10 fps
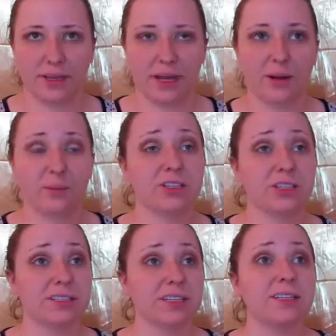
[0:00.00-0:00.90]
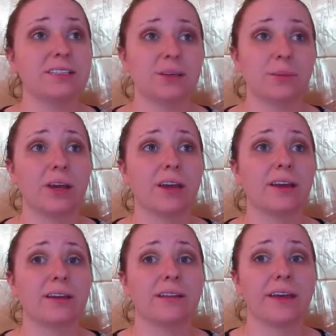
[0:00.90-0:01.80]
and I'm just going to dip it
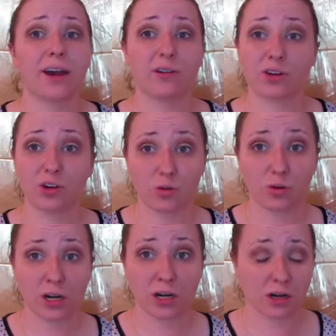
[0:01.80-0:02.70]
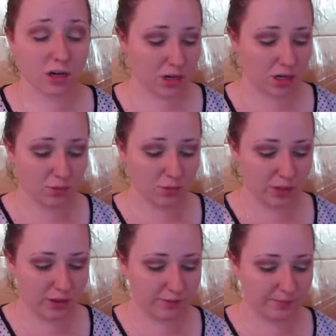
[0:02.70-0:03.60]
into the outer corner or
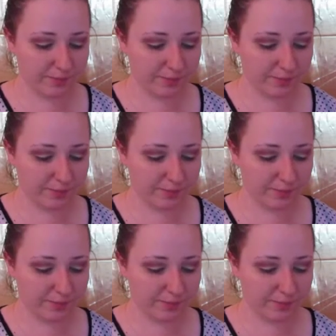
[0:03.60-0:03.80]
well